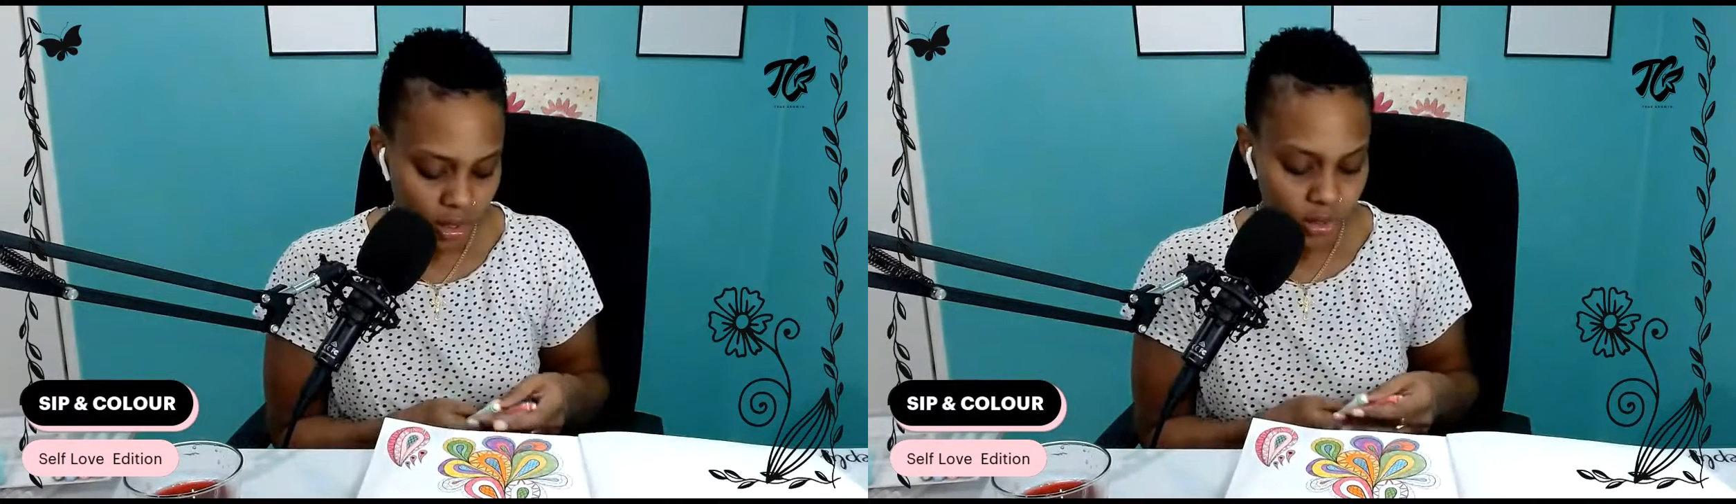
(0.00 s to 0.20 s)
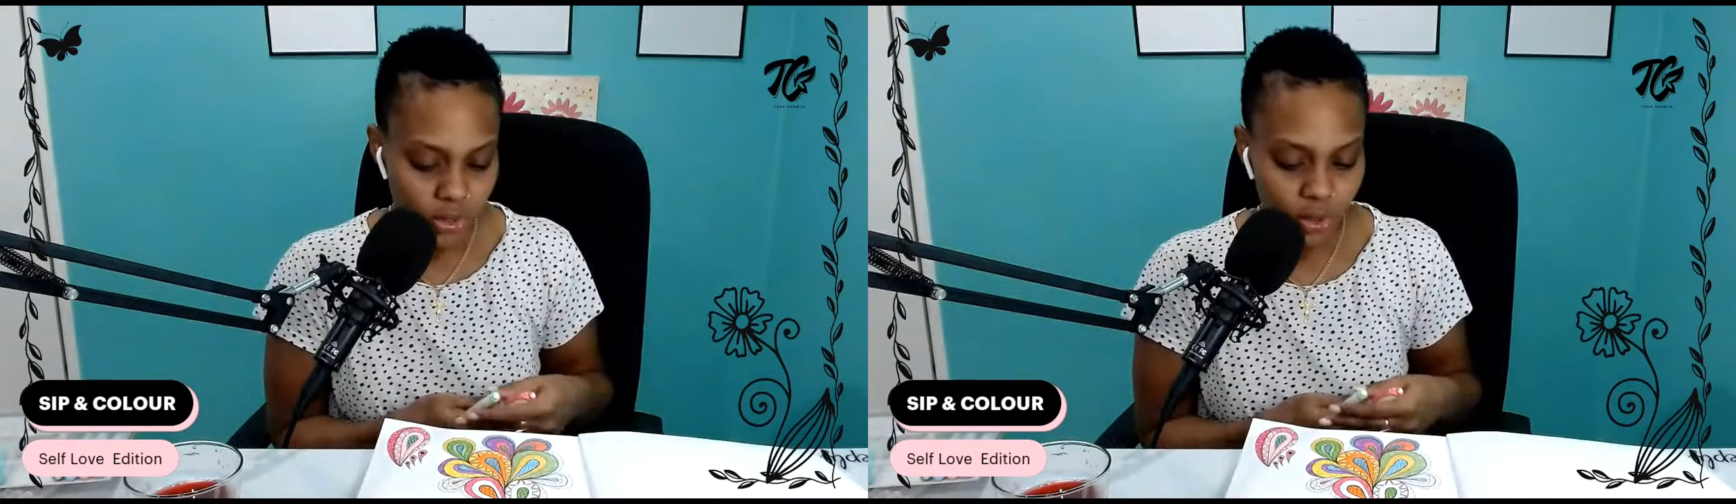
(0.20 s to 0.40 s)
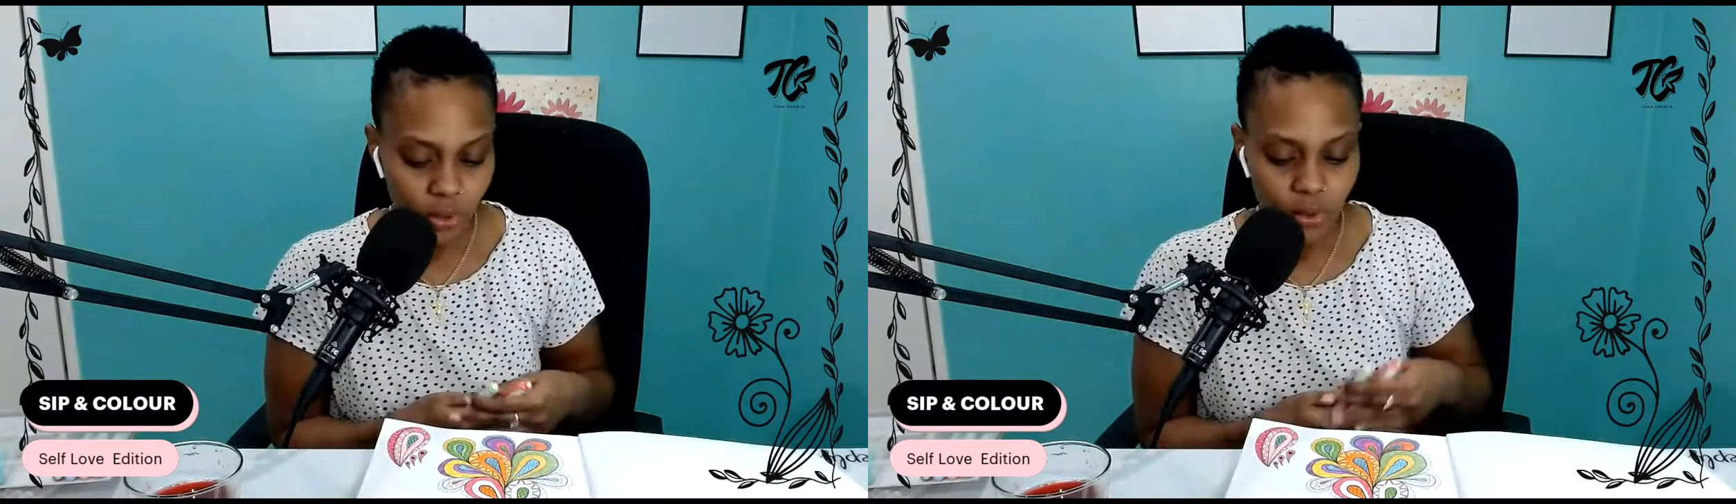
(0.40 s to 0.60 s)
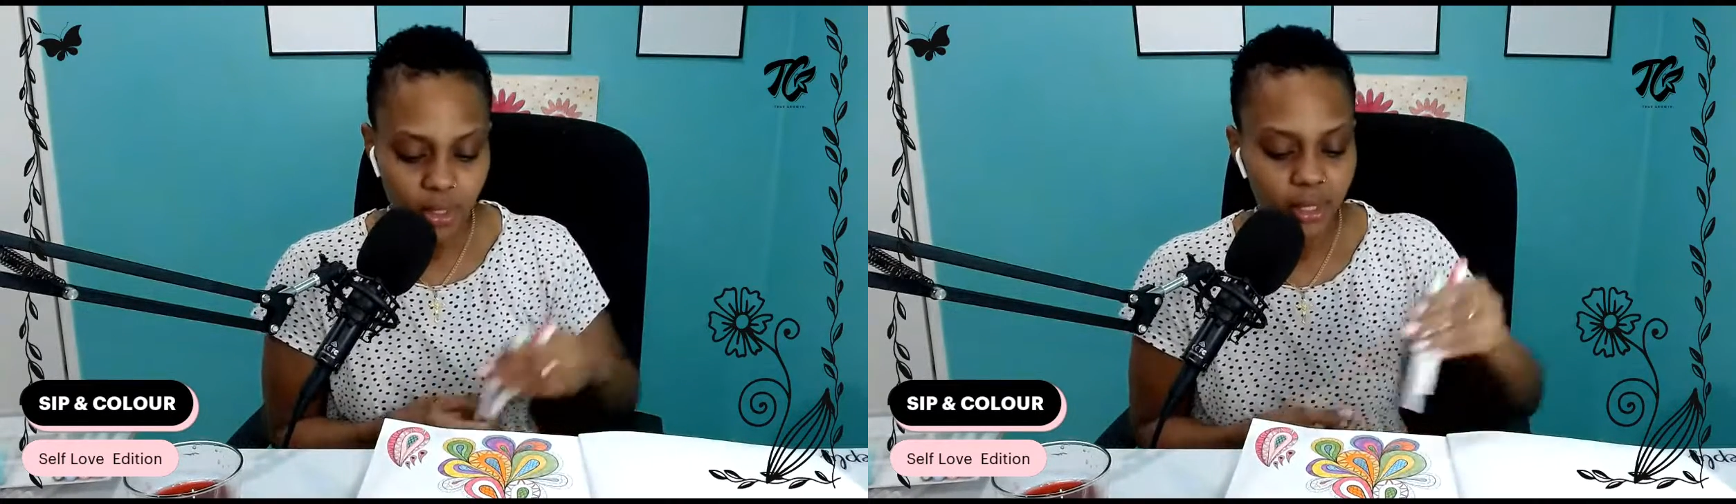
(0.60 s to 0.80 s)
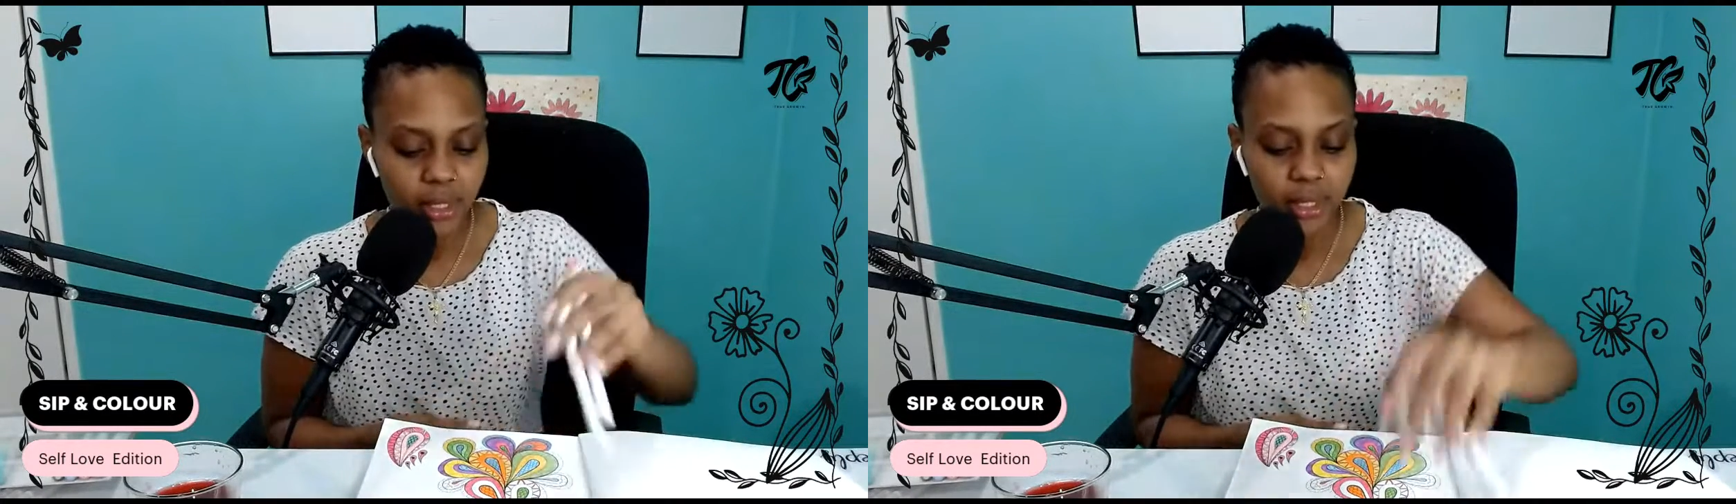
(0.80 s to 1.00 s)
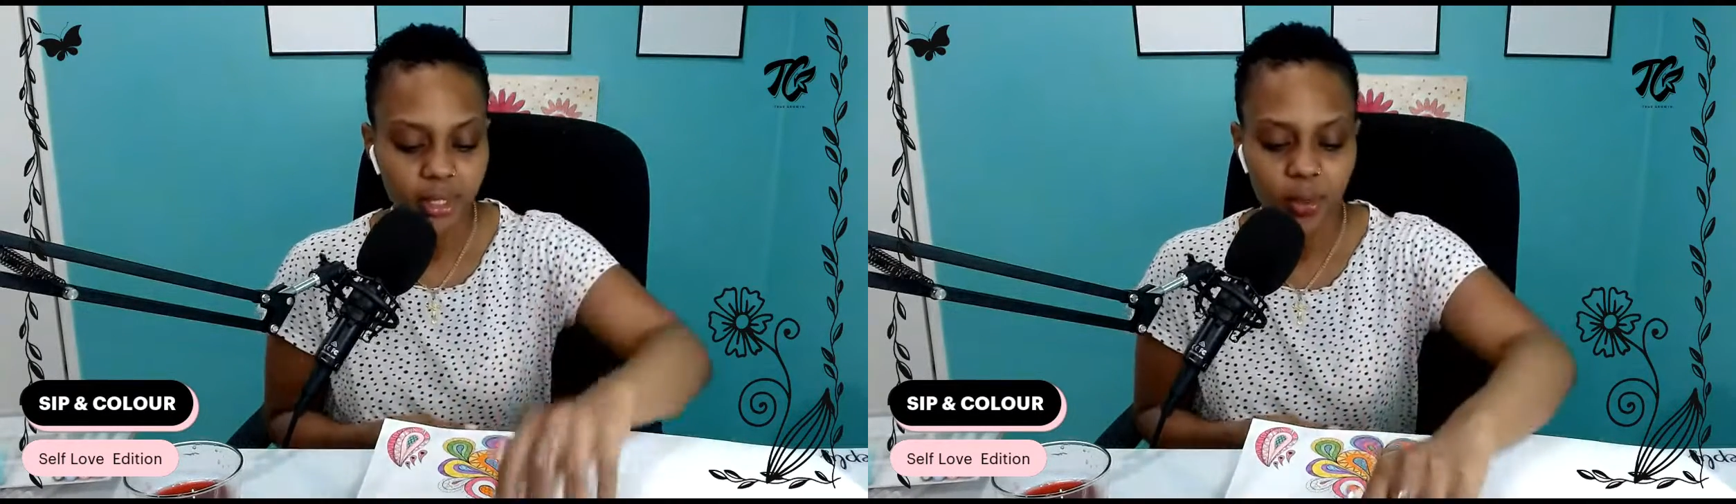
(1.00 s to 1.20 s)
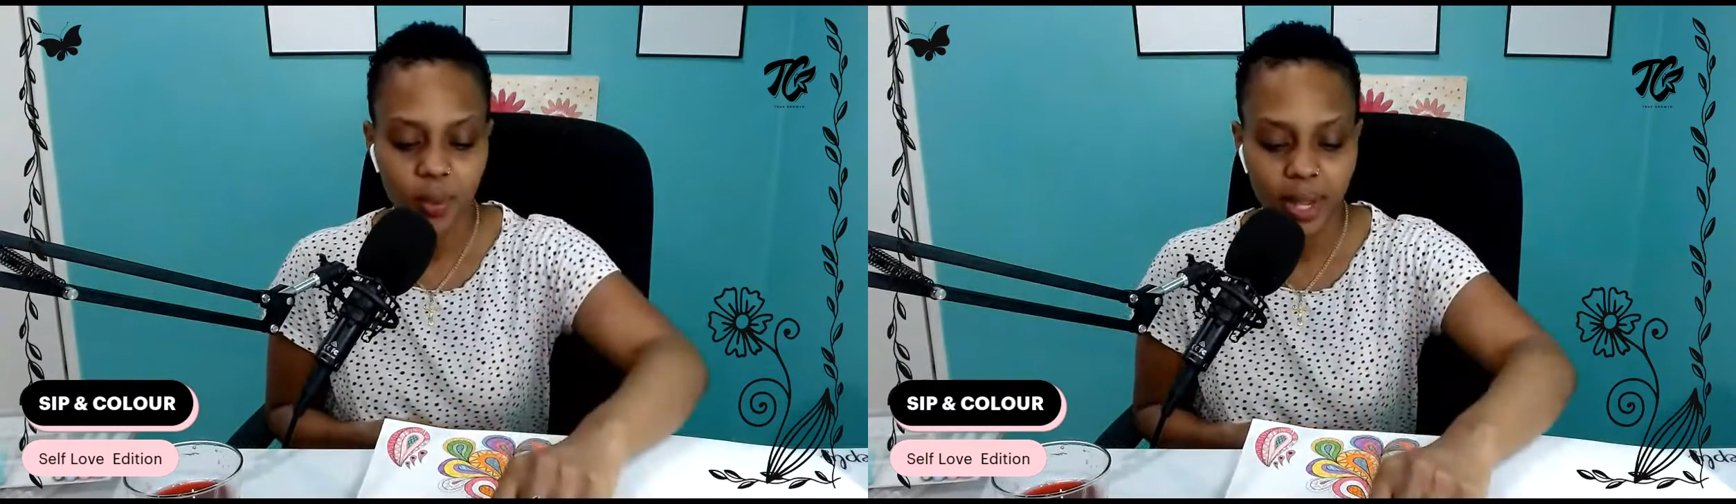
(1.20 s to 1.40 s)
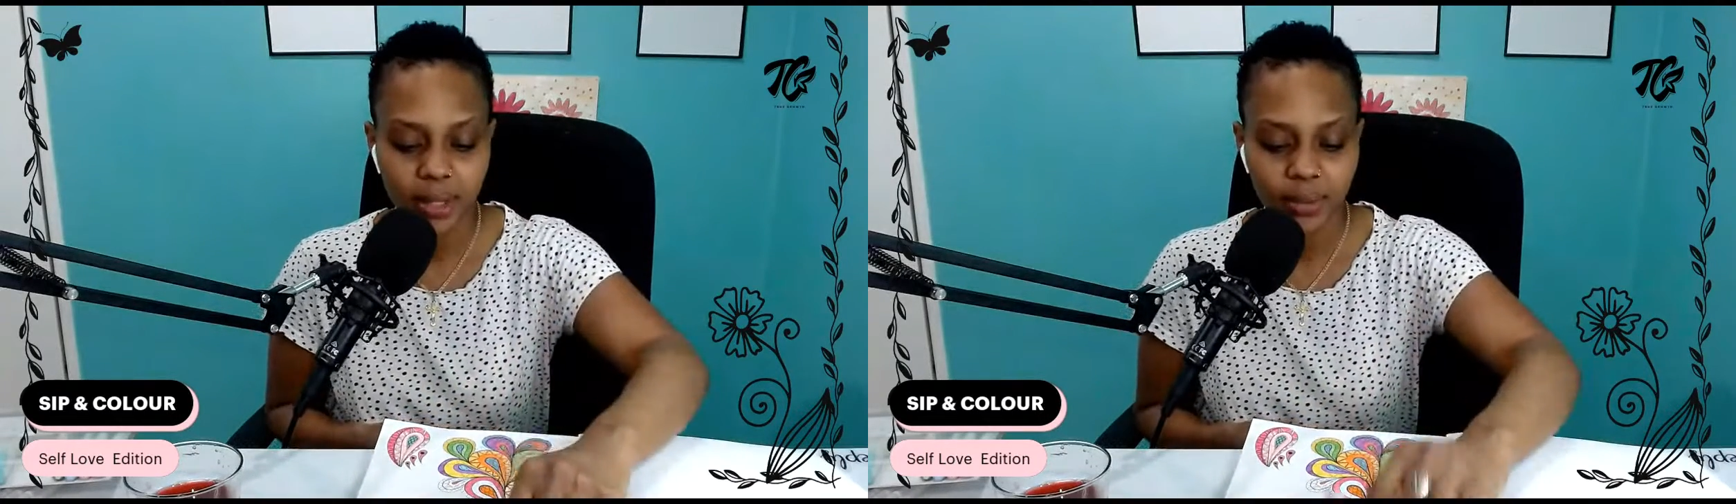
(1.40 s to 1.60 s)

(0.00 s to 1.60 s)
So while